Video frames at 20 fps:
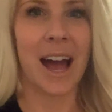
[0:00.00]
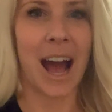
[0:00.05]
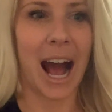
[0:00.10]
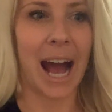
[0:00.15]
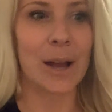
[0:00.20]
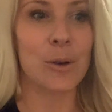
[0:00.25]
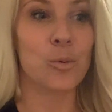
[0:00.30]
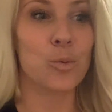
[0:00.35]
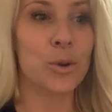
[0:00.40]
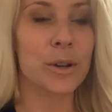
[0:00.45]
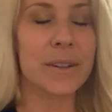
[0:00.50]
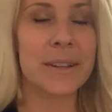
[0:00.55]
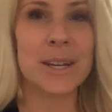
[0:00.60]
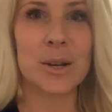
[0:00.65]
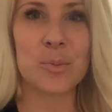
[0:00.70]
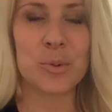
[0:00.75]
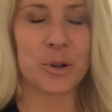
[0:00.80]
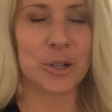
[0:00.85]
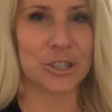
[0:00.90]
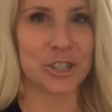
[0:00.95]
I
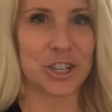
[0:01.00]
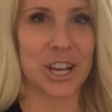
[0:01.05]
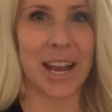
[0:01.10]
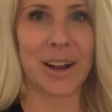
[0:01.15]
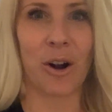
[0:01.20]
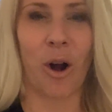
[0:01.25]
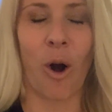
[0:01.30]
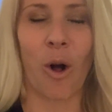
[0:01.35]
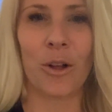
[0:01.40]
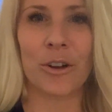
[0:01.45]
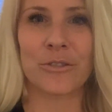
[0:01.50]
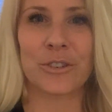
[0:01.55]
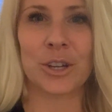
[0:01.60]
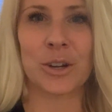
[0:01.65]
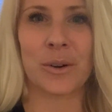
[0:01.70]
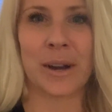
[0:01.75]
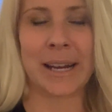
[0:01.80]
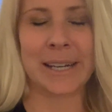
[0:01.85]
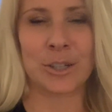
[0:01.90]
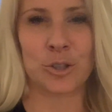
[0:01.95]
really appreciate all of you and